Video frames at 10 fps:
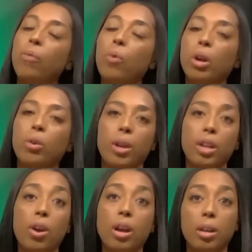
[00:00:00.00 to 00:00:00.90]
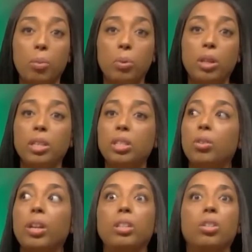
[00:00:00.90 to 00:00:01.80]
for a credit card company.
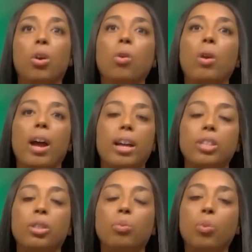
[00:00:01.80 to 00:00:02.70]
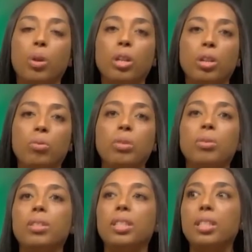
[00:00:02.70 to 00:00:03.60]
So they don't actually want you
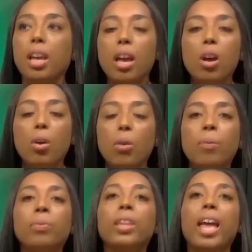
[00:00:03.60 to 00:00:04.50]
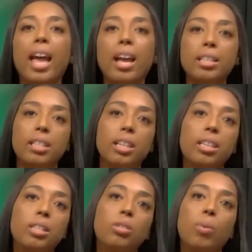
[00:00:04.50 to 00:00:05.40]
to sell
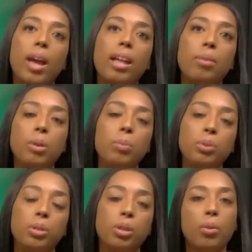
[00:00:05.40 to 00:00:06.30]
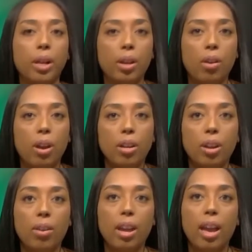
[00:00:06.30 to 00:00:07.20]
access to adding people to the credit card,
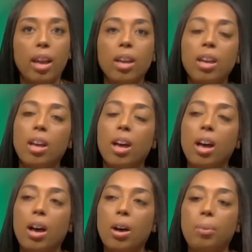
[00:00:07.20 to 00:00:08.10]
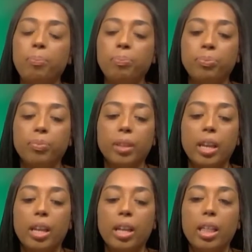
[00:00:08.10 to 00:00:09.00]
okay?
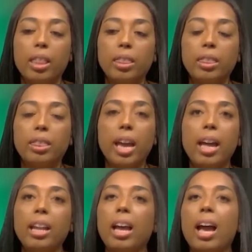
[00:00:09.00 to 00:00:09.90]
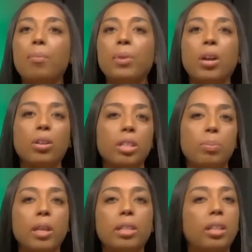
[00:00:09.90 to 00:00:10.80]
That I'm not going to
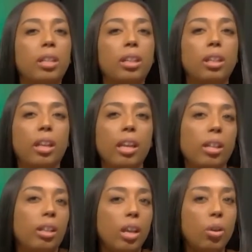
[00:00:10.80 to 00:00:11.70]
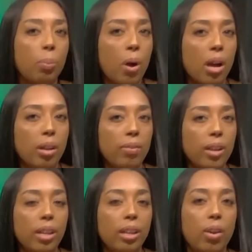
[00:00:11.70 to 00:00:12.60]
speak to the legal part of
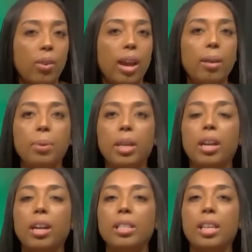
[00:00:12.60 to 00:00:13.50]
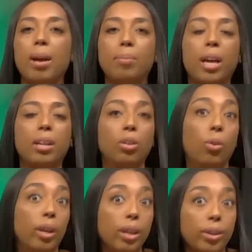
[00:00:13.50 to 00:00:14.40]
it, okay, because I'm not a
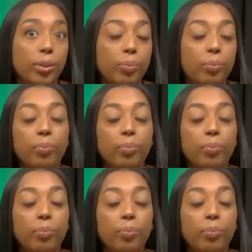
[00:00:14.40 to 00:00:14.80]
lawyer